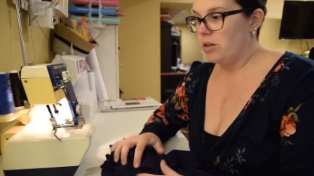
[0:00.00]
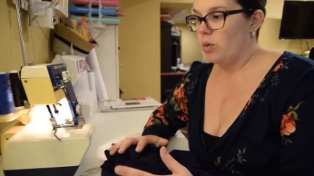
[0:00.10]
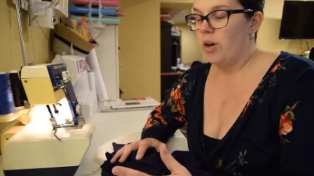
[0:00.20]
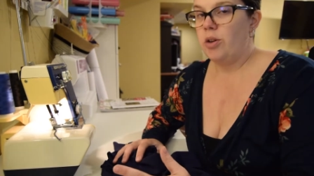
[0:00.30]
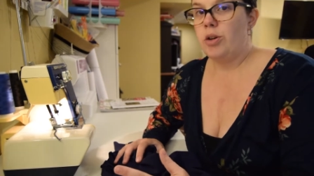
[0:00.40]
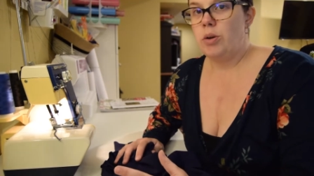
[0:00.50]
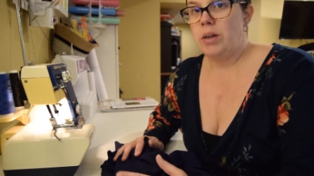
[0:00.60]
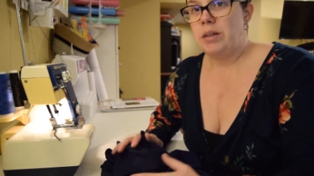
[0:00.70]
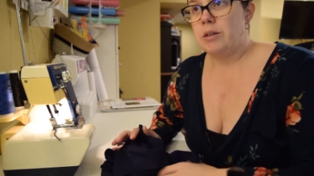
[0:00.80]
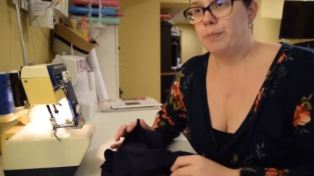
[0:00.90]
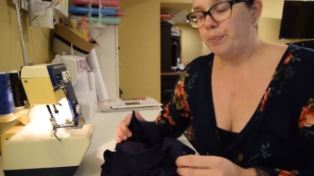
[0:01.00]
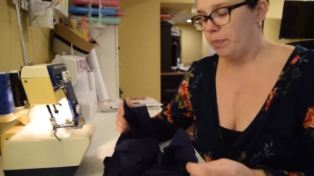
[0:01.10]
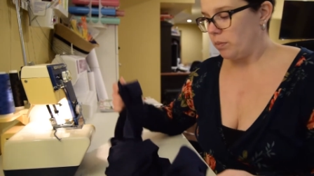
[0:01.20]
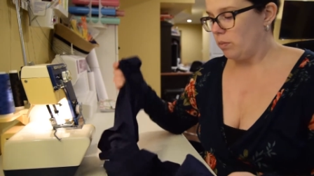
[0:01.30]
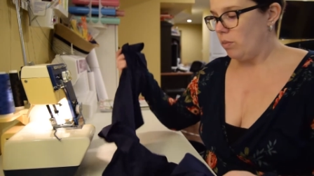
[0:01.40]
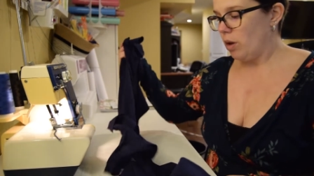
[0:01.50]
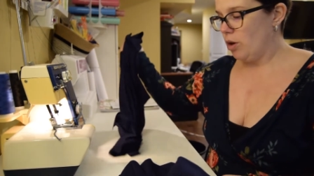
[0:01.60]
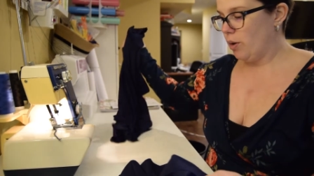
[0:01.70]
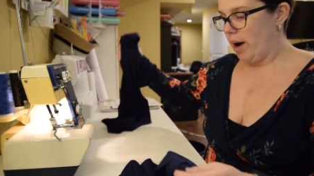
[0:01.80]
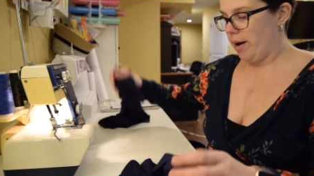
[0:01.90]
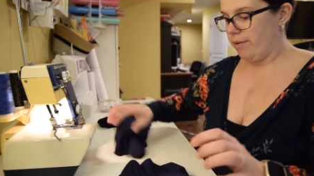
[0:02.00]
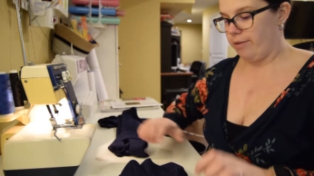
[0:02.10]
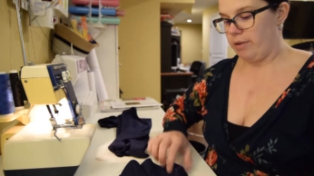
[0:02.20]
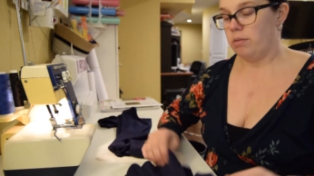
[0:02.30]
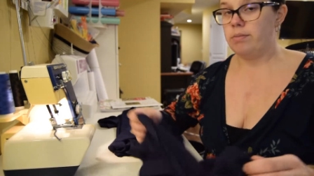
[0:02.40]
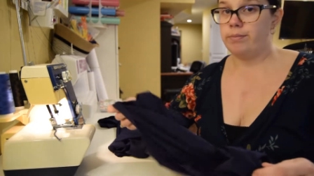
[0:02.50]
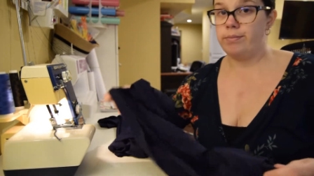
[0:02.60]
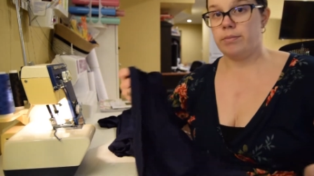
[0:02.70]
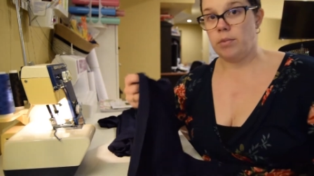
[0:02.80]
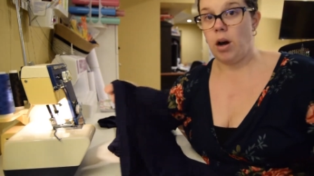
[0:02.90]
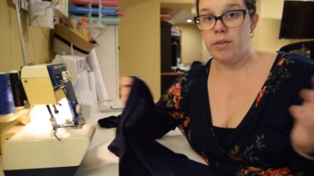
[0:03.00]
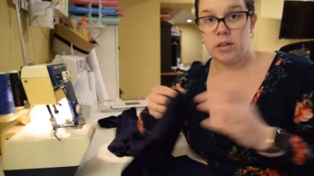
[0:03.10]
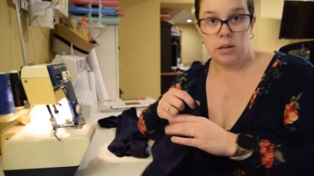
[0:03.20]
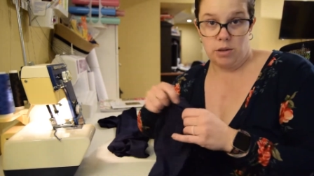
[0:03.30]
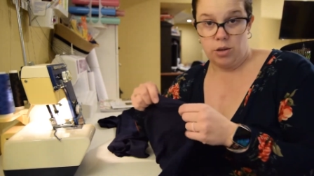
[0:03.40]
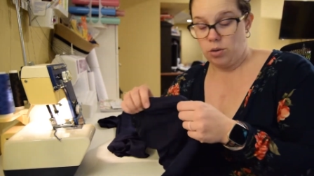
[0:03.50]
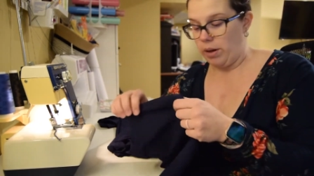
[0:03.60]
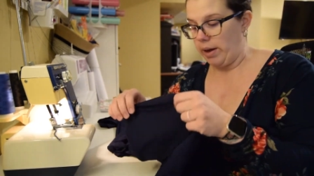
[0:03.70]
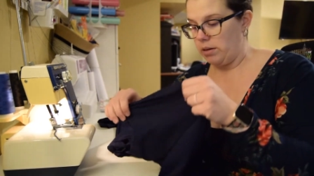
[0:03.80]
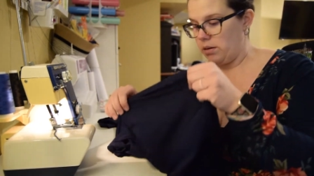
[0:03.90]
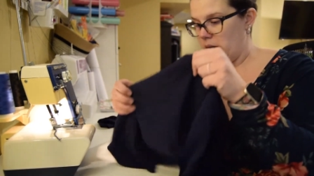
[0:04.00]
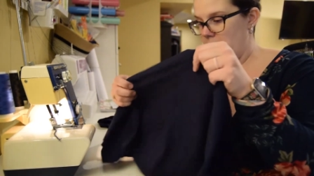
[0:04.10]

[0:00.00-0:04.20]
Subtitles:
So what you do is you have obviously 2 legs.